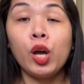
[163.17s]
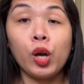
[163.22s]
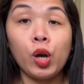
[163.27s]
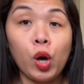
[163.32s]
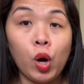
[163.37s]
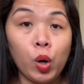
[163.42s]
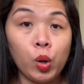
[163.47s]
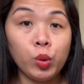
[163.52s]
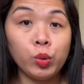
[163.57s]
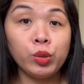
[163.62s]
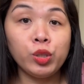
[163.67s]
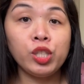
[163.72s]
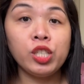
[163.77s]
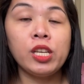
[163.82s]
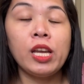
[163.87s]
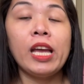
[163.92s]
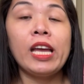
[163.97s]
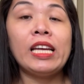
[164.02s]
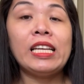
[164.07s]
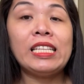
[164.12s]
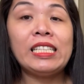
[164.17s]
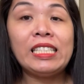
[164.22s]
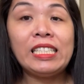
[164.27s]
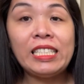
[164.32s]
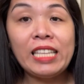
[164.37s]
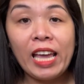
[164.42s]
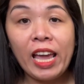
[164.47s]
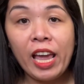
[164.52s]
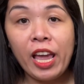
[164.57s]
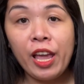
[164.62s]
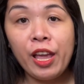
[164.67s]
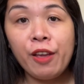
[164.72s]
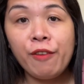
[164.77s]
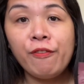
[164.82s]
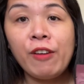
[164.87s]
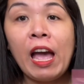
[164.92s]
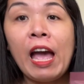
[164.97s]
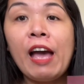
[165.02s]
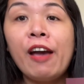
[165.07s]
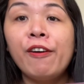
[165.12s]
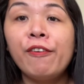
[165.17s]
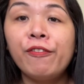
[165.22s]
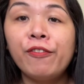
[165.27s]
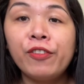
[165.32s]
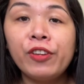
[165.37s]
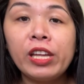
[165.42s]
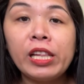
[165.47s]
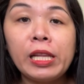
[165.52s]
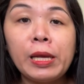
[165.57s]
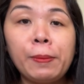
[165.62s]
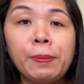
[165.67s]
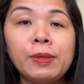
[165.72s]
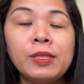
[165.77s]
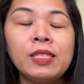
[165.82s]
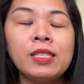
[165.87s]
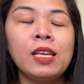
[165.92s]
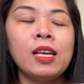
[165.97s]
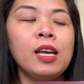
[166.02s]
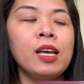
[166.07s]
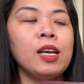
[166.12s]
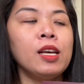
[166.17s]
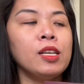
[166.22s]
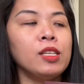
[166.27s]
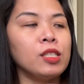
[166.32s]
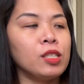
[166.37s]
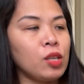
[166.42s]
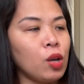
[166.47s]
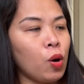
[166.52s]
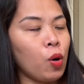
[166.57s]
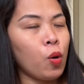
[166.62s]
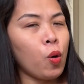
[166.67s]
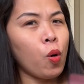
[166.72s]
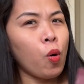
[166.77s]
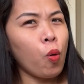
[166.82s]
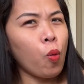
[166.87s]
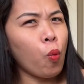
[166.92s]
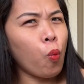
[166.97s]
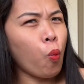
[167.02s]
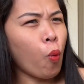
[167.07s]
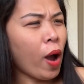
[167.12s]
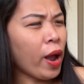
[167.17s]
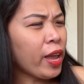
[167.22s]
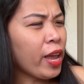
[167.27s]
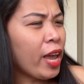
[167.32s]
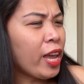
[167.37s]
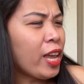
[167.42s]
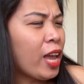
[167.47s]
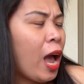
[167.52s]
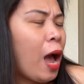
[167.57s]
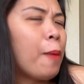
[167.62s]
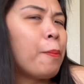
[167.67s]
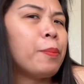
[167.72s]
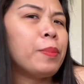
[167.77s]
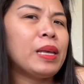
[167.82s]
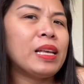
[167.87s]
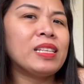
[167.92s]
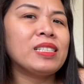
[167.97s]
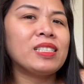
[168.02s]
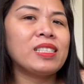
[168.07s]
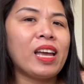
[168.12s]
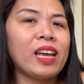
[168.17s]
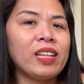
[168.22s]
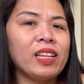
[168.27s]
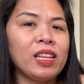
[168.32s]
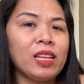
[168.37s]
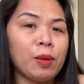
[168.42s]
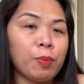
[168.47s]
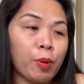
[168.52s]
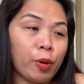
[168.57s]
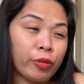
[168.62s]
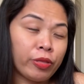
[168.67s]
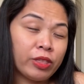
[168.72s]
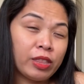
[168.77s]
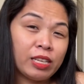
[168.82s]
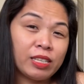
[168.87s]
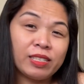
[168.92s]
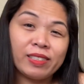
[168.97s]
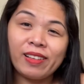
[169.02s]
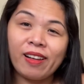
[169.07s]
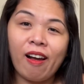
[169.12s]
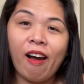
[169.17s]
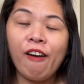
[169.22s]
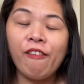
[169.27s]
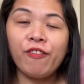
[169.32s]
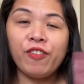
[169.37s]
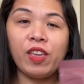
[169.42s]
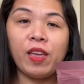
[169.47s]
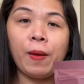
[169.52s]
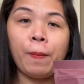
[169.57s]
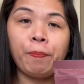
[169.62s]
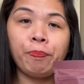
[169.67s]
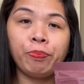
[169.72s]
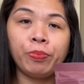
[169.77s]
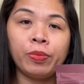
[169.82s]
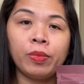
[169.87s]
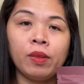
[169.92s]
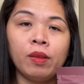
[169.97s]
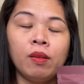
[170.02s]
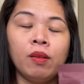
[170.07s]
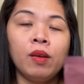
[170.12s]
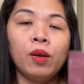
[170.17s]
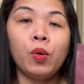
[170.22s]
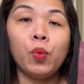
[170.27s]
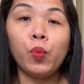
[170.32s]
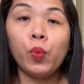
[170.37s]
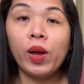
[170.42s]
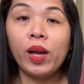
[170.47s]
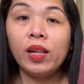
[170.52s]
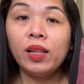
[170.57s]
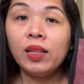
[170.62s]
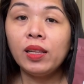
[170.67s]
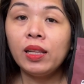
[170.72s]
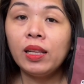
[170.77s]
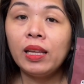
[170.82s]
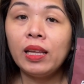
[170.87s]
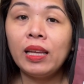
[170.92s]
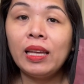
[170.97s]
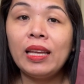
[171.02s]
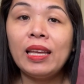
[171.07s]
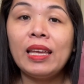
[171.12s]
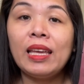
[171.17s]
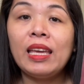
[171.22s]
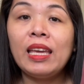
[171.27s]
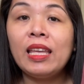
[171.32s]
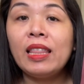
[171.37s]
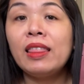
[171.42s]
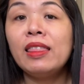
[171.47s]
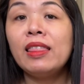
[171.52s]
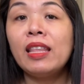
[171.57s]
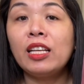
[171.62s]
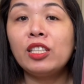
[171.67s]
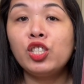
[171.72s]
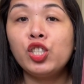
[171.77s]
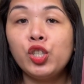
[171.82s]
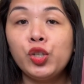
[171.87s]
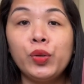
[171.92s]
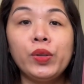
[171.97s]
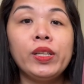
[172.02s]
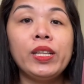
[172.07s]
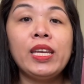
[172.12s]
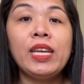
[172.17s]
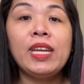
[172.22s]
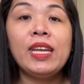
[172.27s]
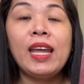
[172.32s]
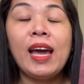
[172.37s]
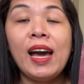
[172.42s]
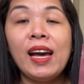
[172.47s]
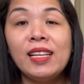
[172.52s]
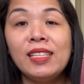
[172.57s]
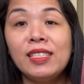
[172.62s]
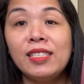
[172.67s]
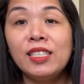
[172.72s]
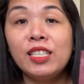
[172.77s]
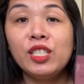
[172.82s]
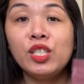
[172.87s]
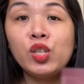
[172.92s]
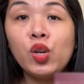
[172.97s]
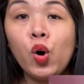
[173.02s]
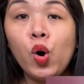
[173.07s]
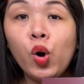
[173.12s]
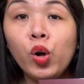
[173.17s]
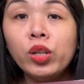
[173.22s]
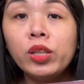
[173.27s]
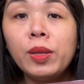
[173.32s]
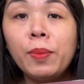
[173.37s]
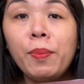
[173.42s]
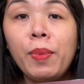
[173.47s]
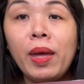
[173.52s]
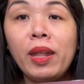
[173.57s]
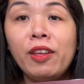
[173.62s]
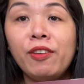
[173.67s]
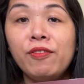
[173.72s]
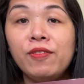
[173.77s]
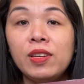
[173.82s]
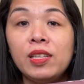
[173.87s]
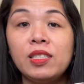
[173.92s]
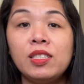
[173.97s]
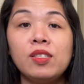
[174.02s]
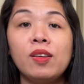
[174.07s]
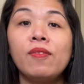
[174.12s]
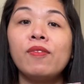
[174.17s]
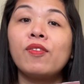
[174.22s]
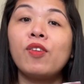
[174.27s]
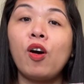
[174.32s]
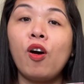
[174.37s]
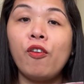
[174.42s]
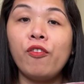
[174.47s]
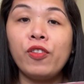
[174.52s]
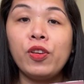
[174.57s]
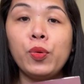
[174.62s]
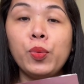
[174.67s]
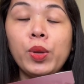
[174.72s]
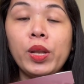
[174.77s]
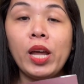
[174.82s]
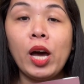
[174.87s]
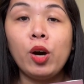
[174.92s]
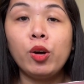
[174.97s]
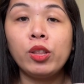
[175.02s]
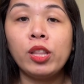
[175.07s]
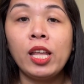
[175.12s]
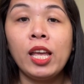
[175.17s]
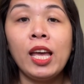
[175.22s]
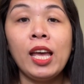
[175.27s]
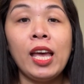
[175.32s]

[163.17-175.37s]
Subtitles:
coach Dave Phillips. So why I am excited about this coffee? Well, it naturally enhances all the benefits of coffee without